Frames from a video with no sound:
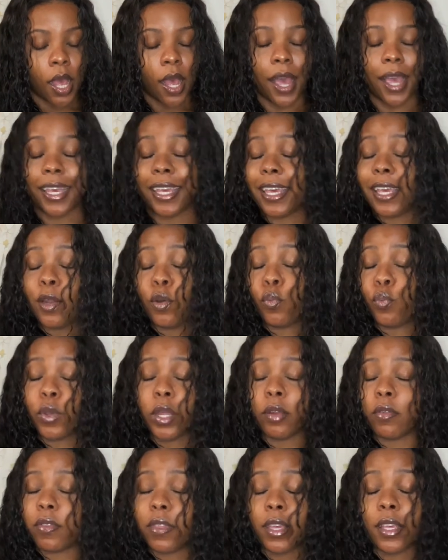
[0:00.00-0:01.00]
I can
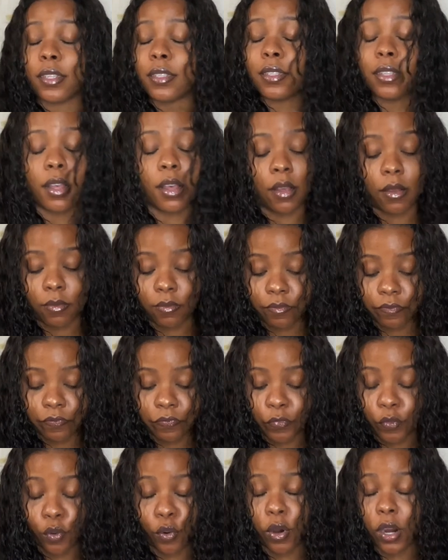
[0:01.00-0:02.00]
wear this
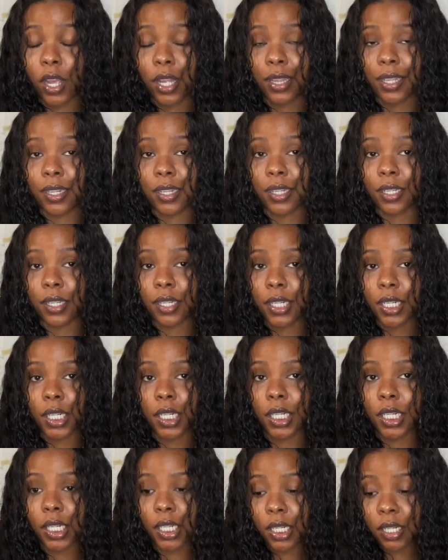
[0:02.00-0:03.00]
for another,
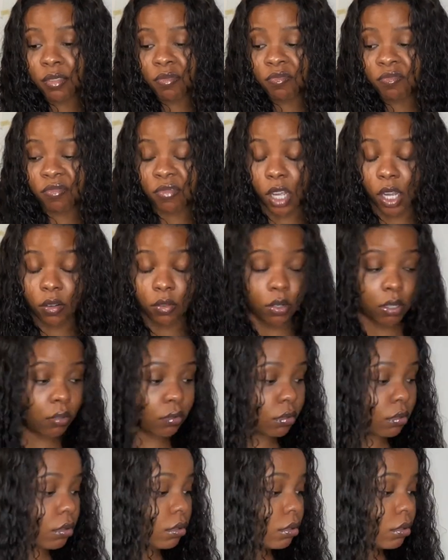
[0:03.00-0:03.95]
I don't know.